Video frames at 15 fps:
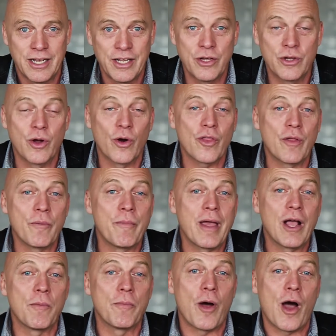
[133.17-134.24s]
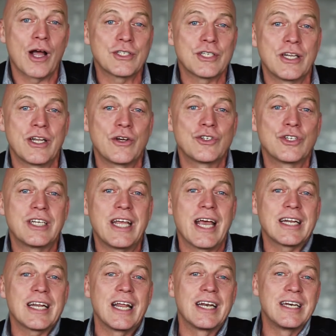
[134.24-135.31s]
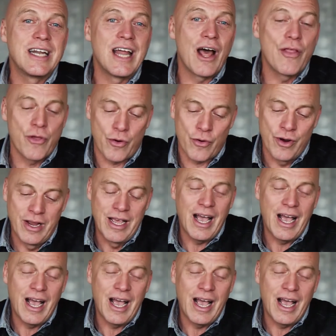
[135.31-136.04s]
You go to the mailbox and there's yet another